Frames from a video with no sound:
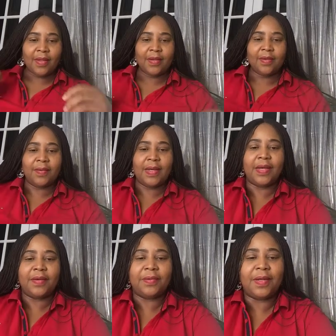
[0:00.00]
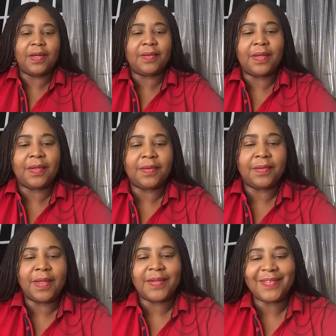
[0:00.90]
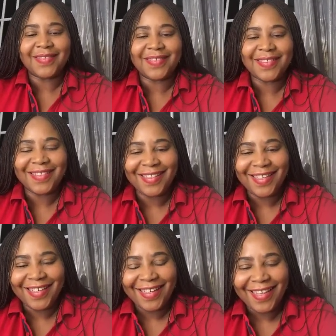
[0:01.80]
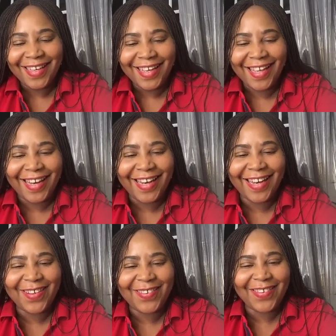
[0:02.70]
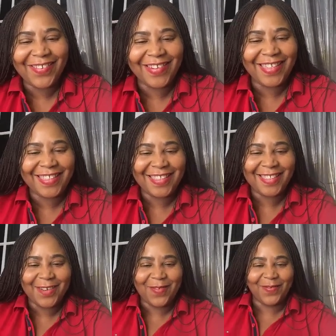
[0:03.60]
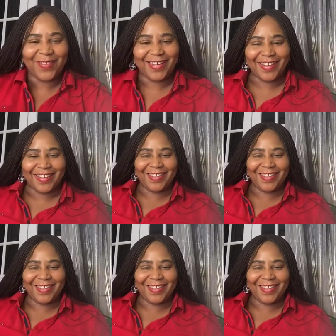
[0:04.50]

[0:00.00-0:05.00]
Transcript: Wow, wow, wow, wow. Hello, Christopher.